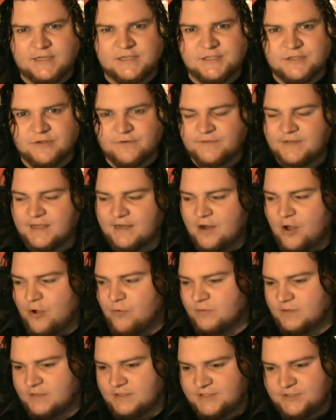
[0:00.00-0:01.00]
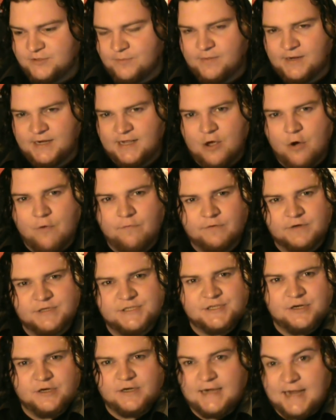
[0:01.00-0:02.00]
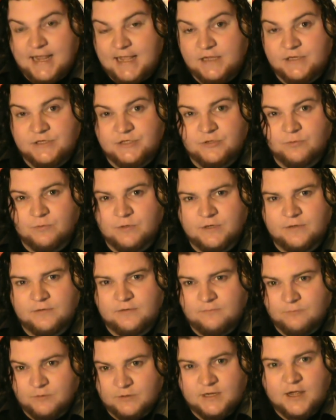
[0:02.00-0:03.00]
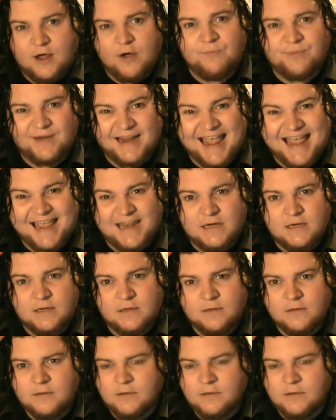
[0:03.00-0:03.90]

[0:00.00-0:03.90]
stuff that only somebody over a certain age would comprehend.